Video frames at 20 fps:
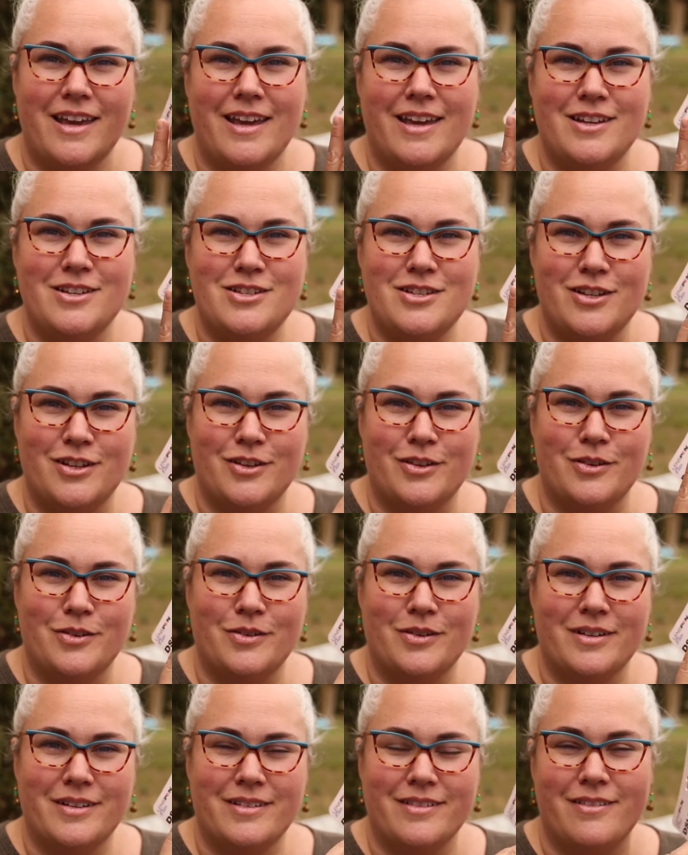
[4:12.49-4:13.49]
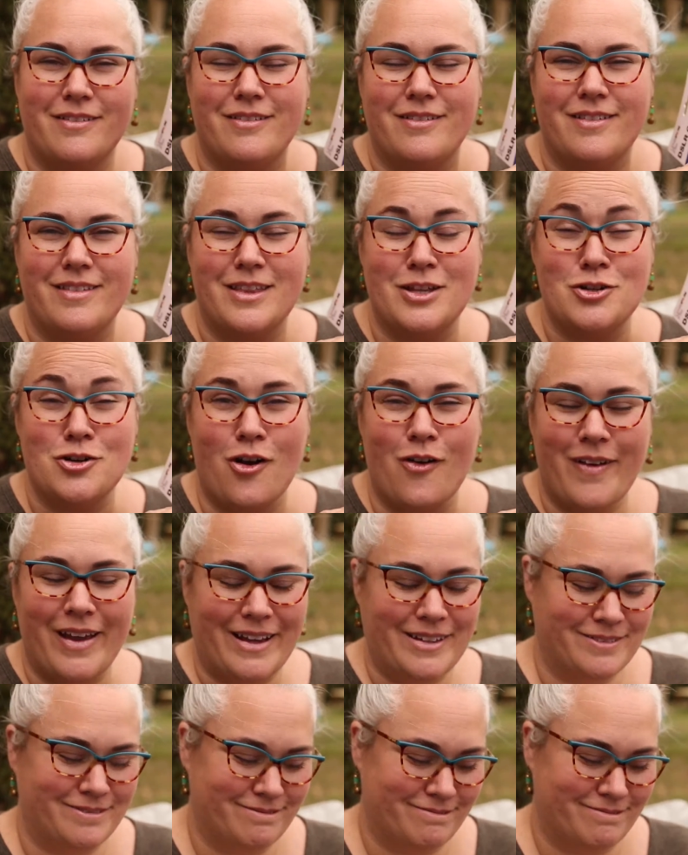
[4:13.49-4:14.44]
into the drawing.